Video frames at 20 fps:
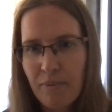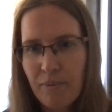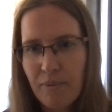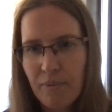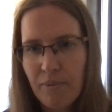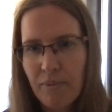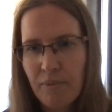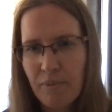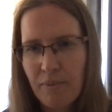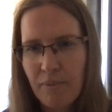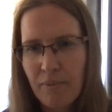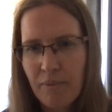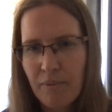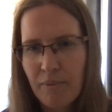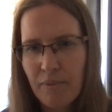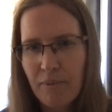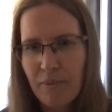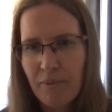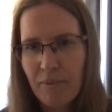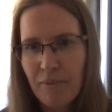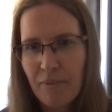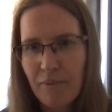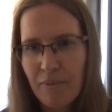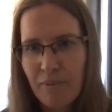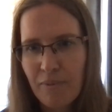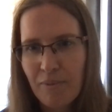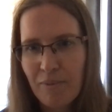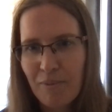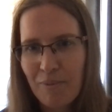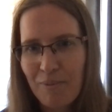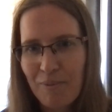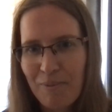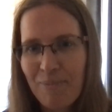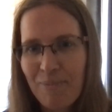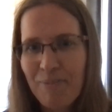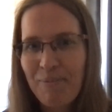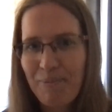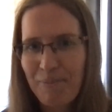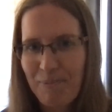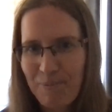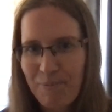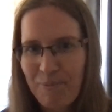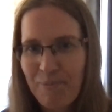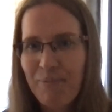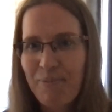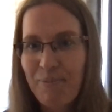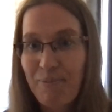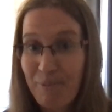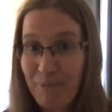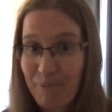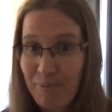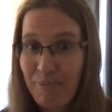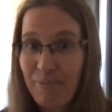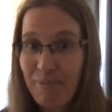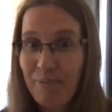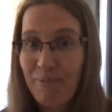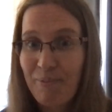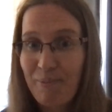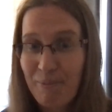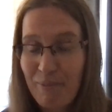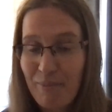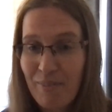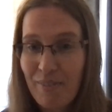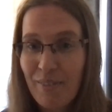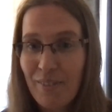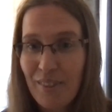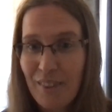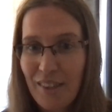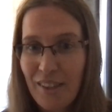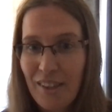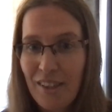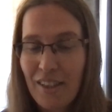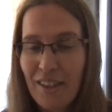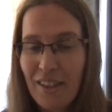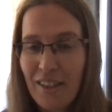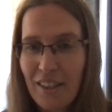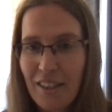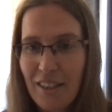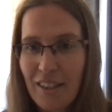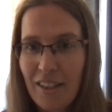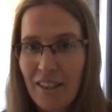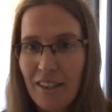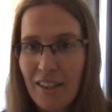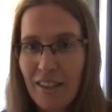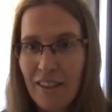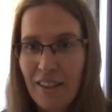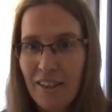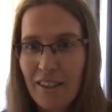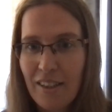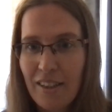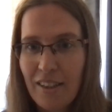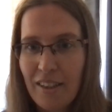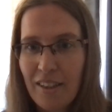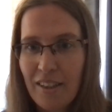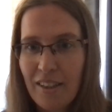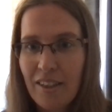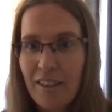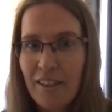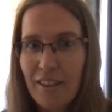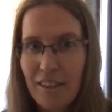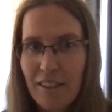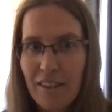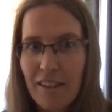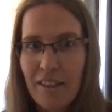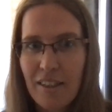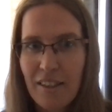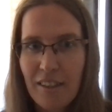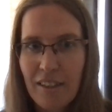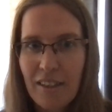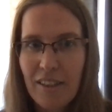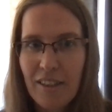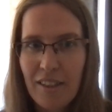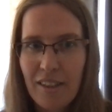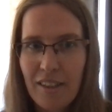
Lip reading: The person shown says nothing.